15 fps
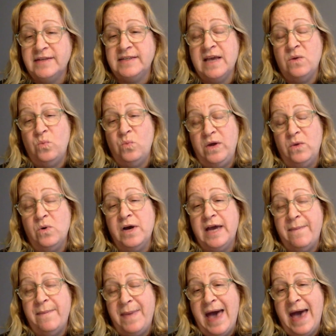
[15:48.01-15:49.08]
and we will get
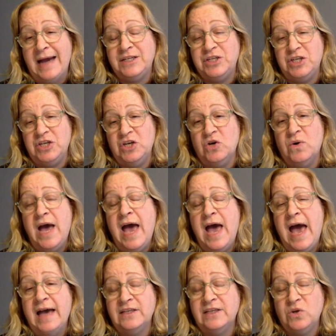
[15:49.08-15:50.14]
back to you
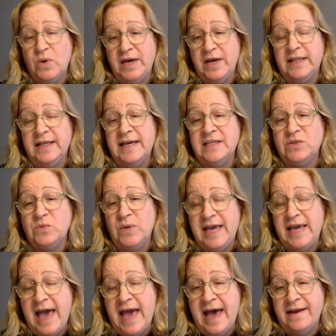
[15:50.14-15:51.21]
as quickly as we
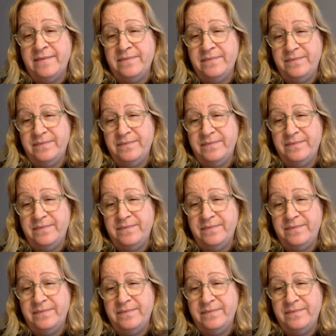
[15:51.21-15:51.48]
can.